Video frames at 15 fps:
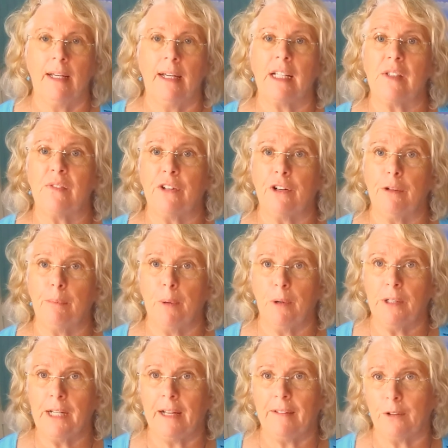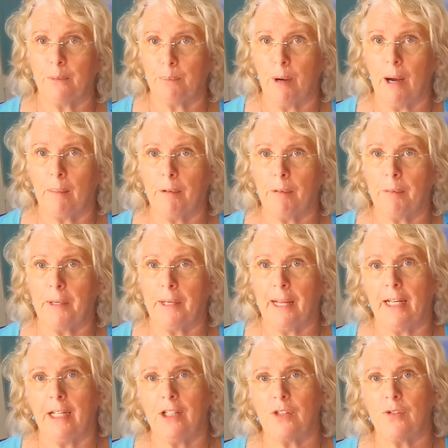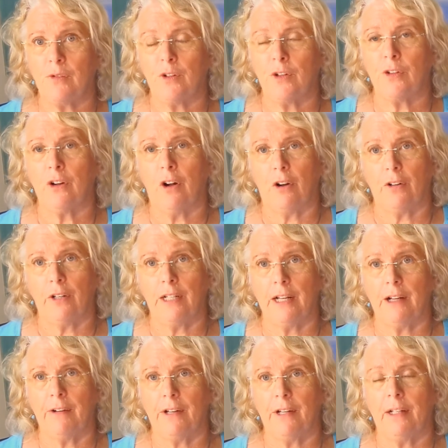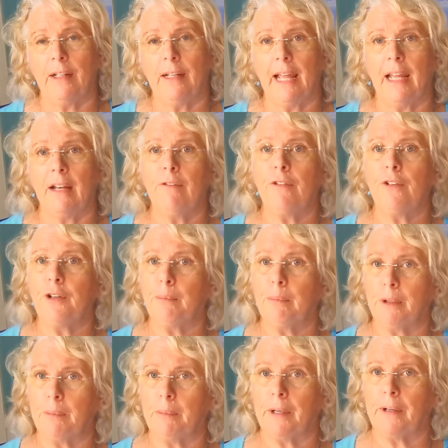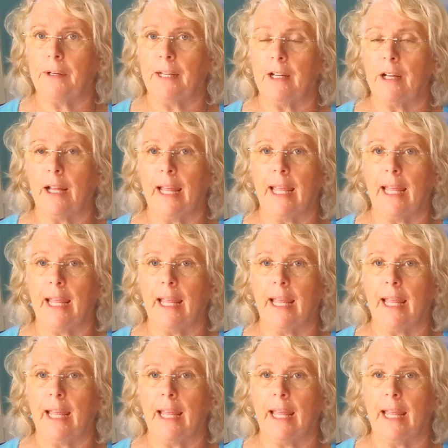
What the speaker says: It's very important to have the proper pH for your garden area and for your blueberry